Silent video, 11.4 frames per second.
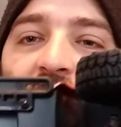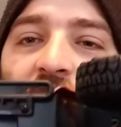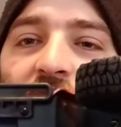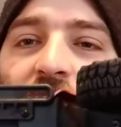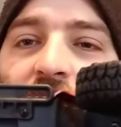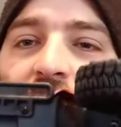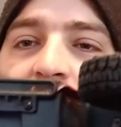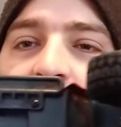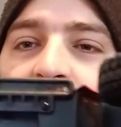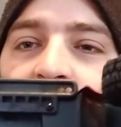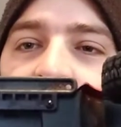a, I
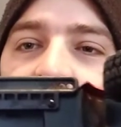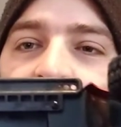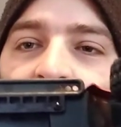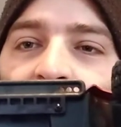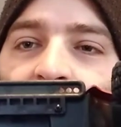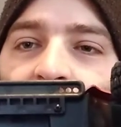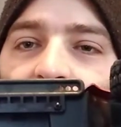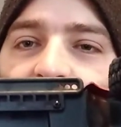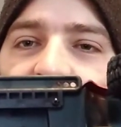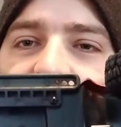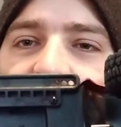
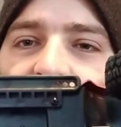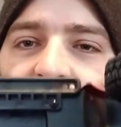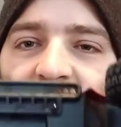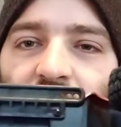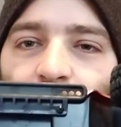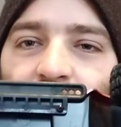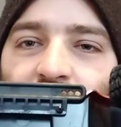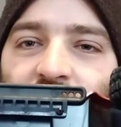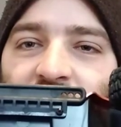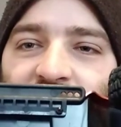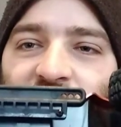think it's a three
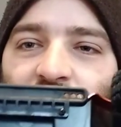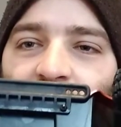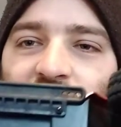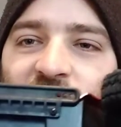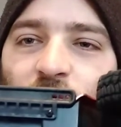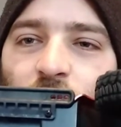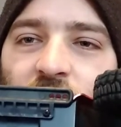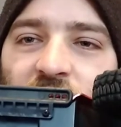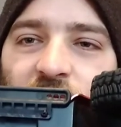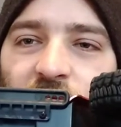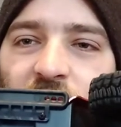link front and four
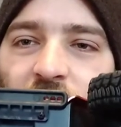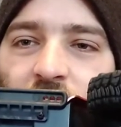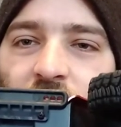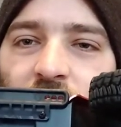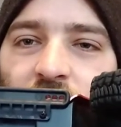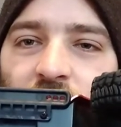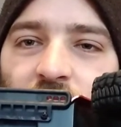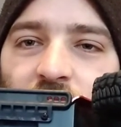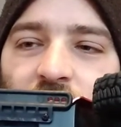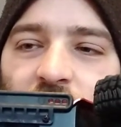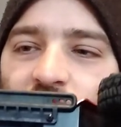link rear,
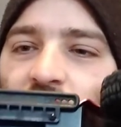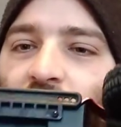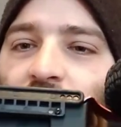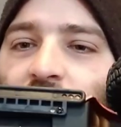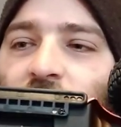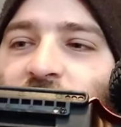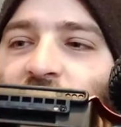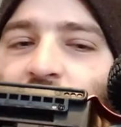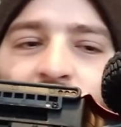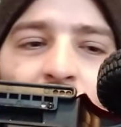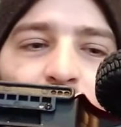uh, if I
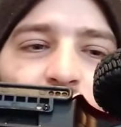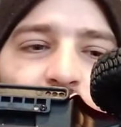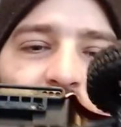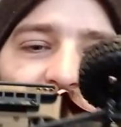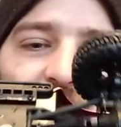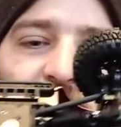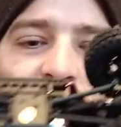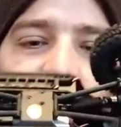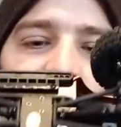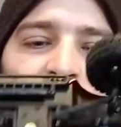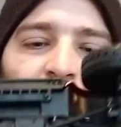remember correctly.
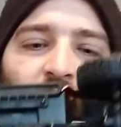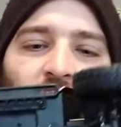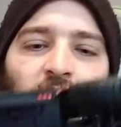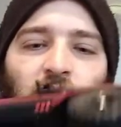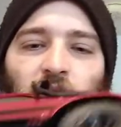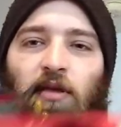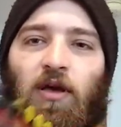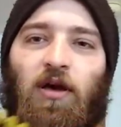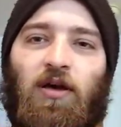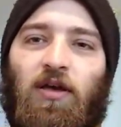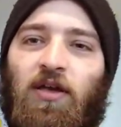
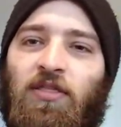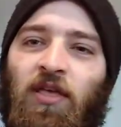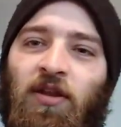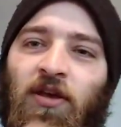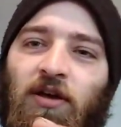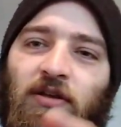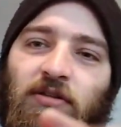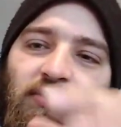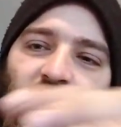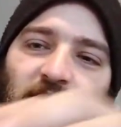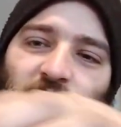Uh, and then uh,
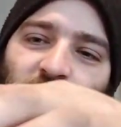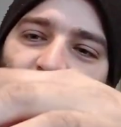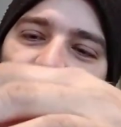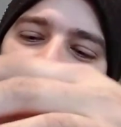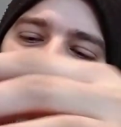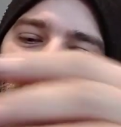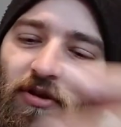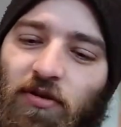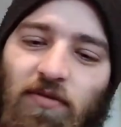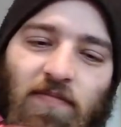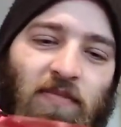it's got a snorkel
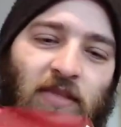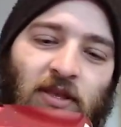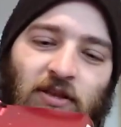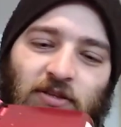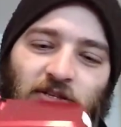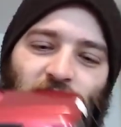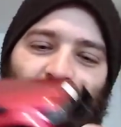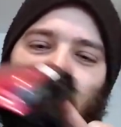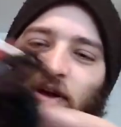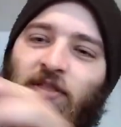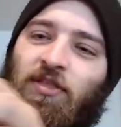here.
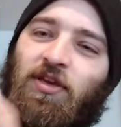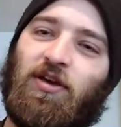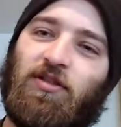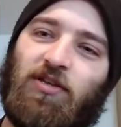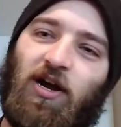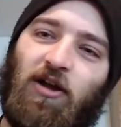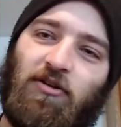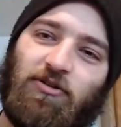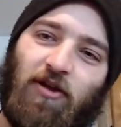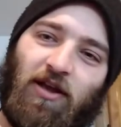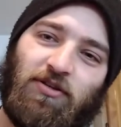So, and the uh,
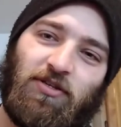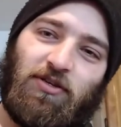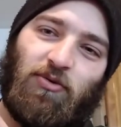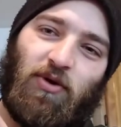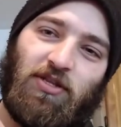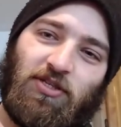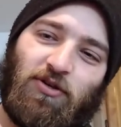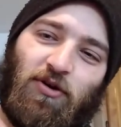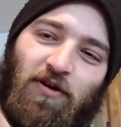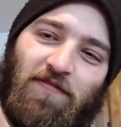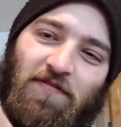tires are actually quite
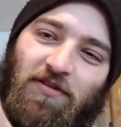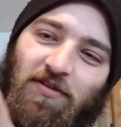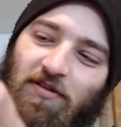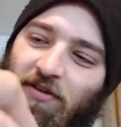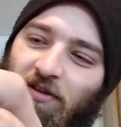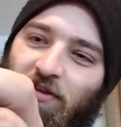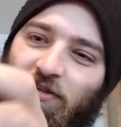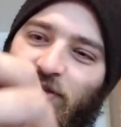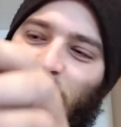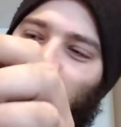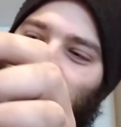soft.
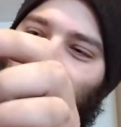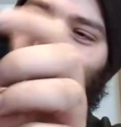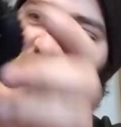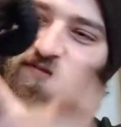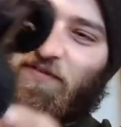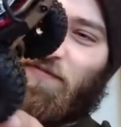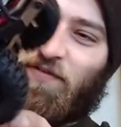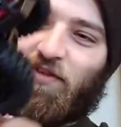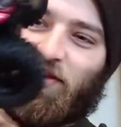So I definitely feel